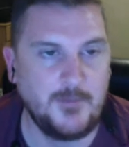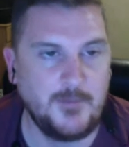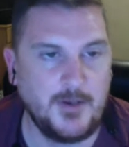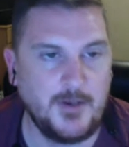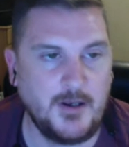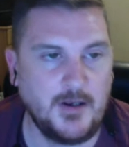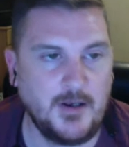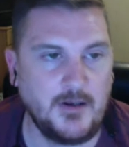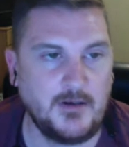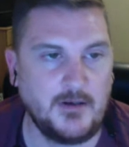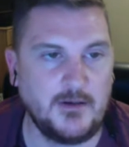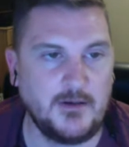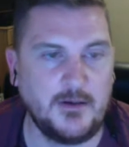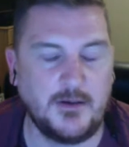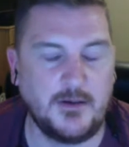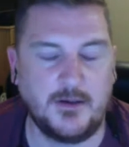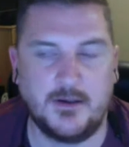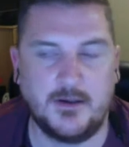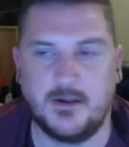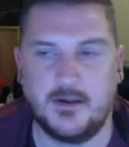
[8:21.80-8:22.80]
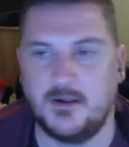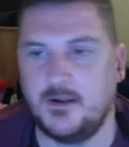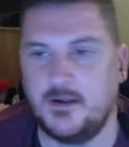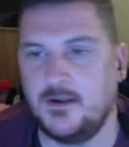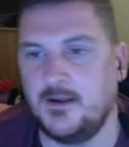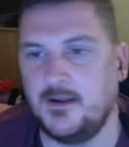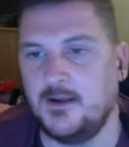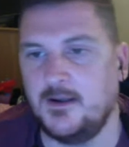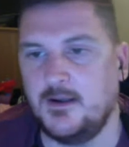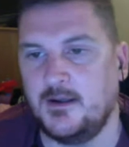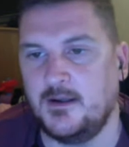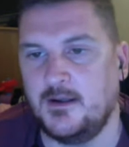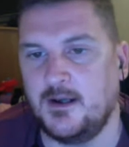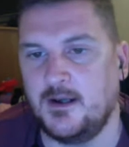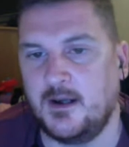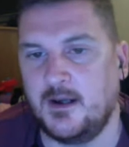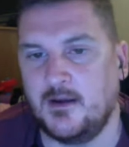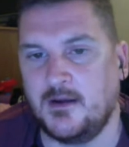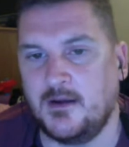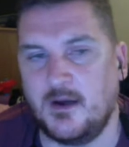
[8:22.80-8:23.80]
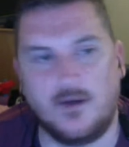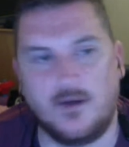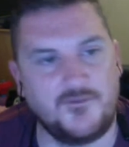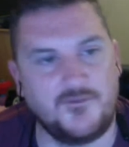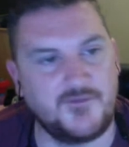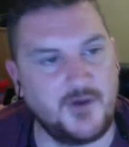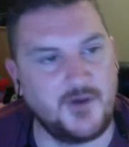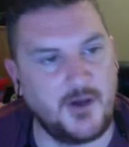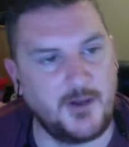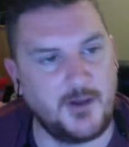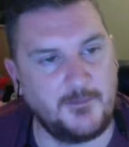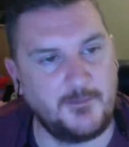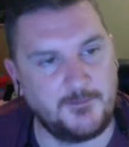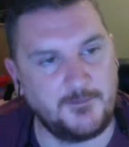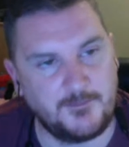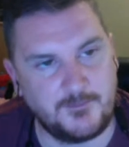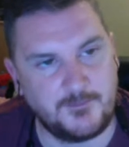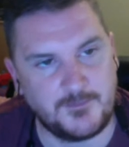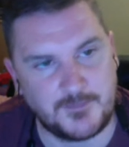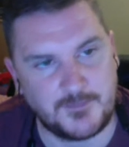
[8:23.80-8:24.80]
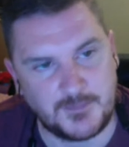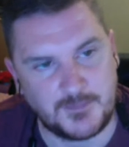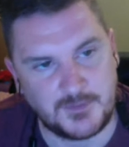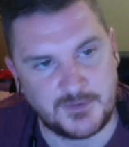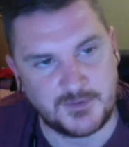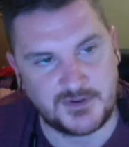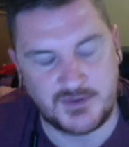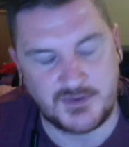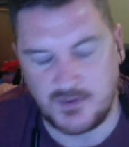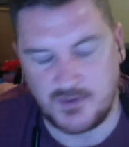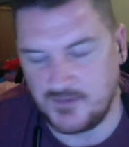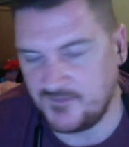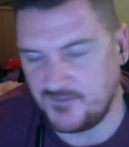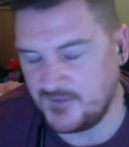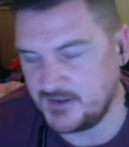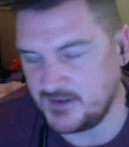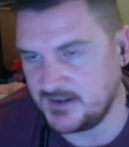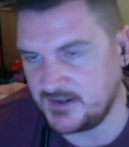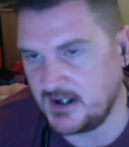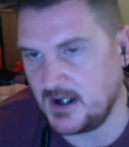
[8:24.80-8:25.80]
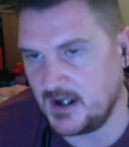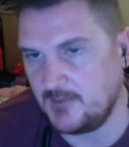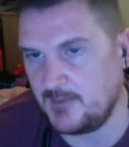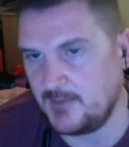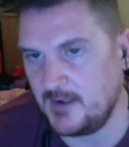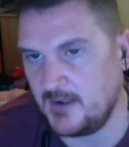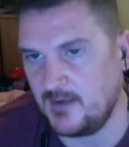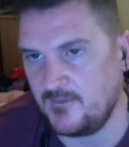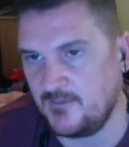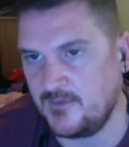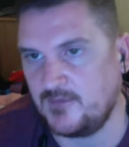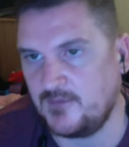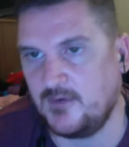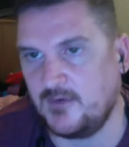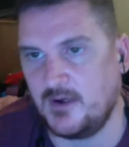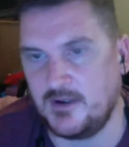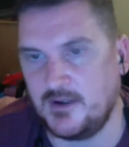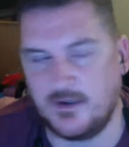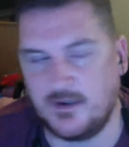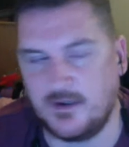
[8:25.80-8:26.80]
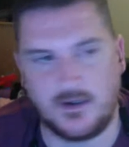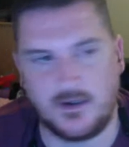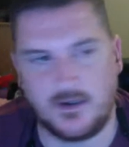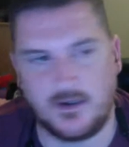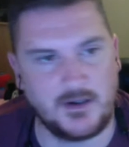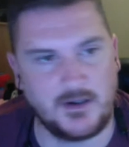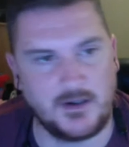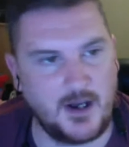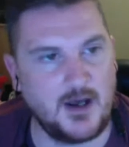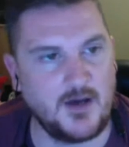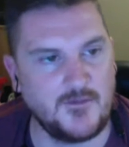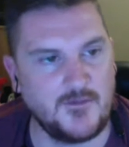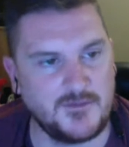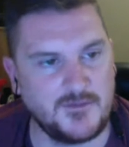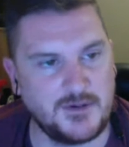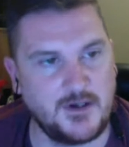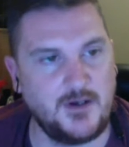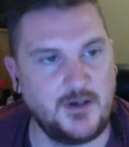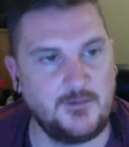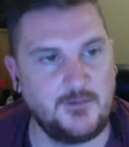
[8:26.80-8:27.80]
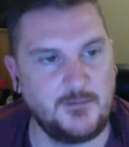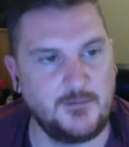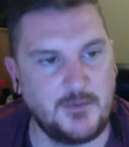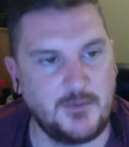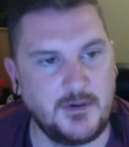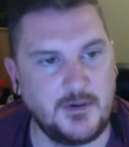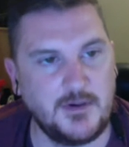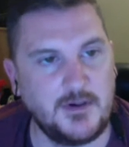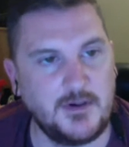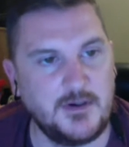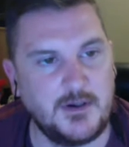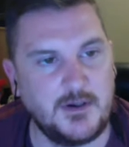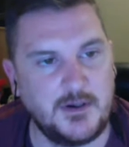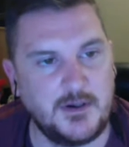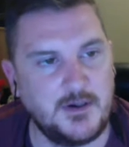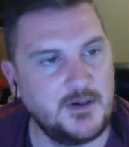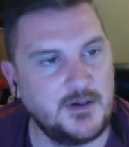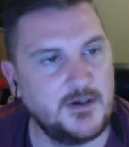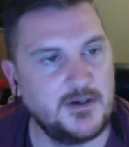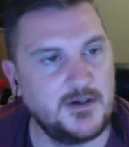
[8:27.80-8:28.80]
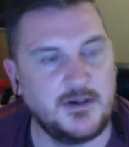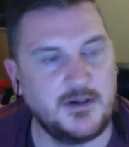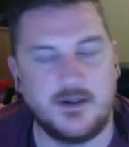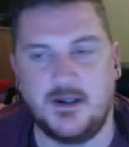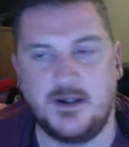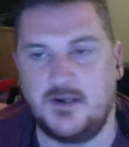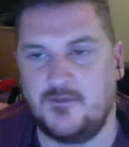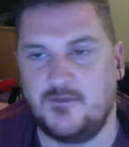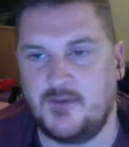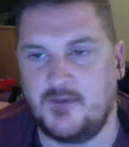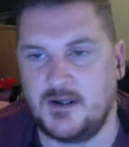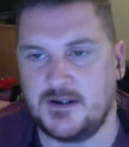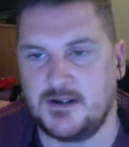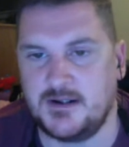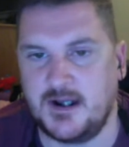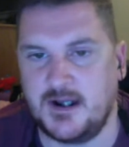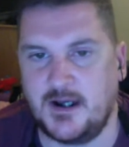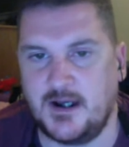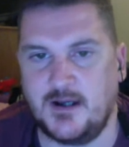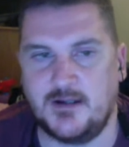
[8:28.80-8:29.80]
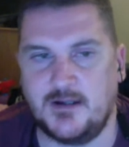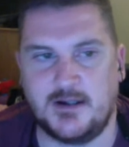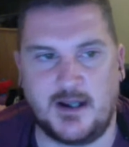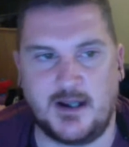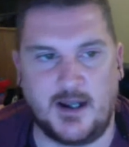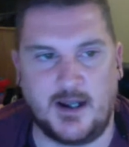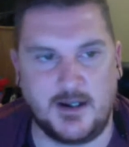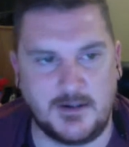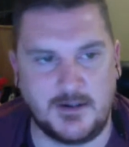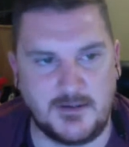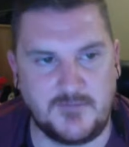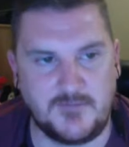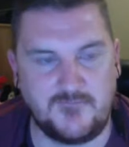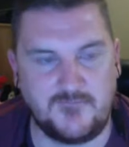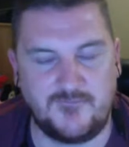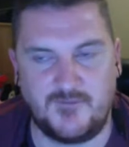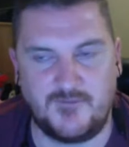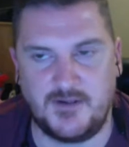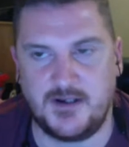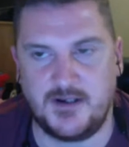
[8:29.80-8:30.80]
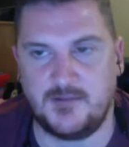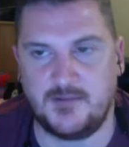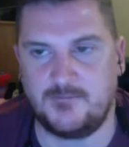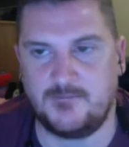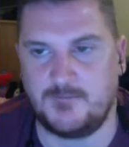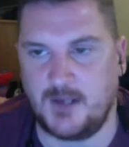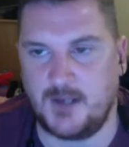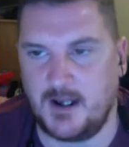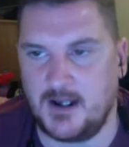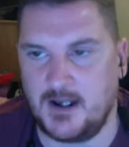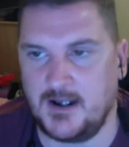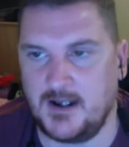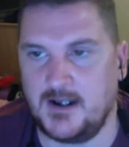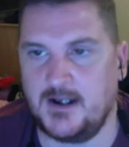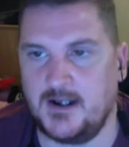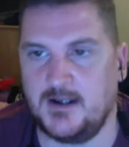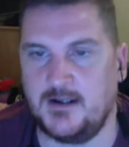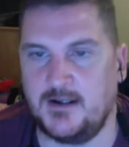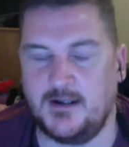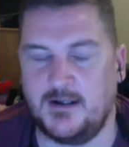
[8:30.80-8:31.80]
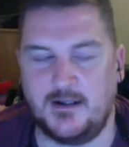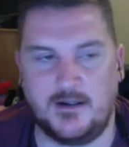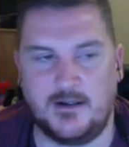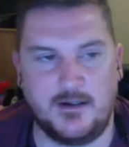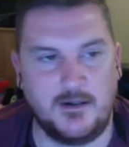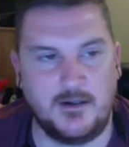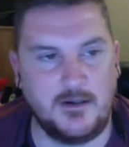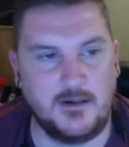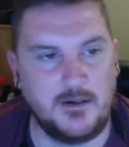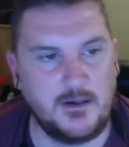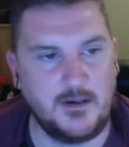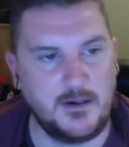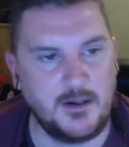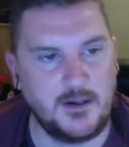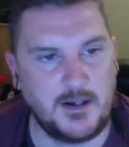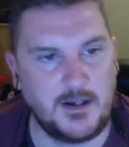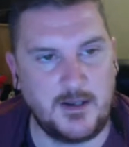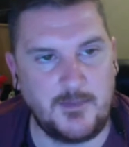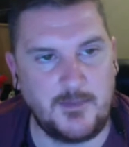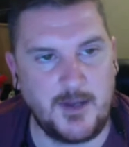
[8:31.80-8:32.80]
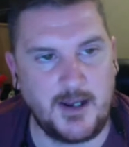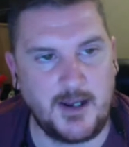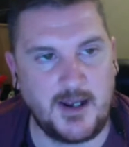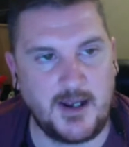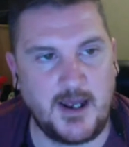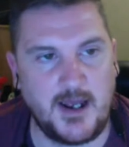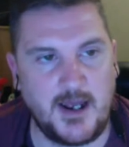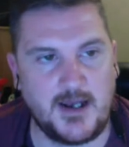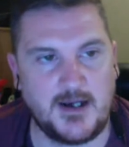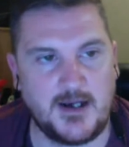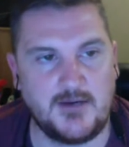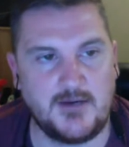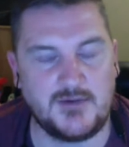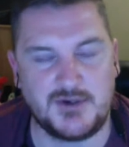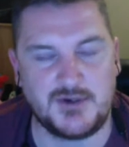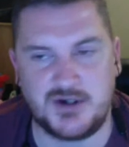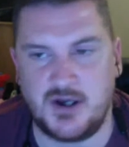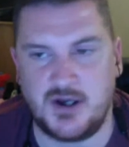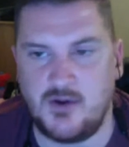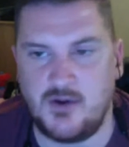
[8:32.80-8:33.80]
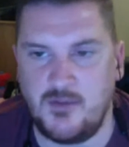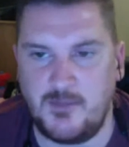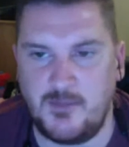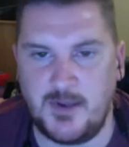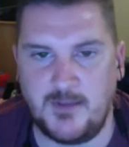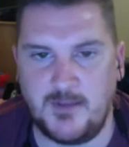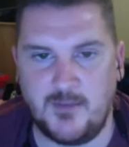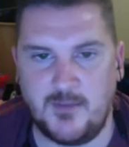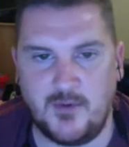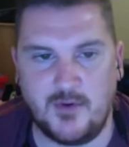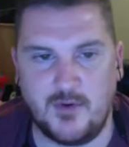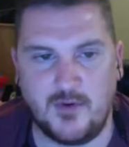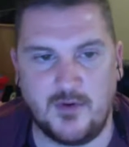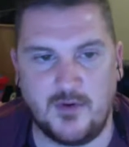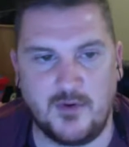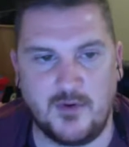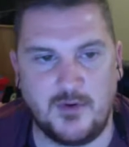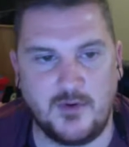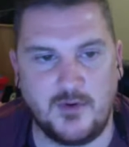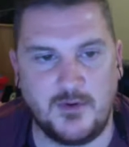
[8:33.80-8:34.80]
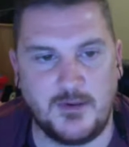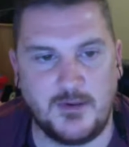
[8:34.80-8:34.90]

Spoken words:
But, half time, sorted things out a bit. I think, right, go to half time, get your heads up, down, think about it, get back out there and show a bit more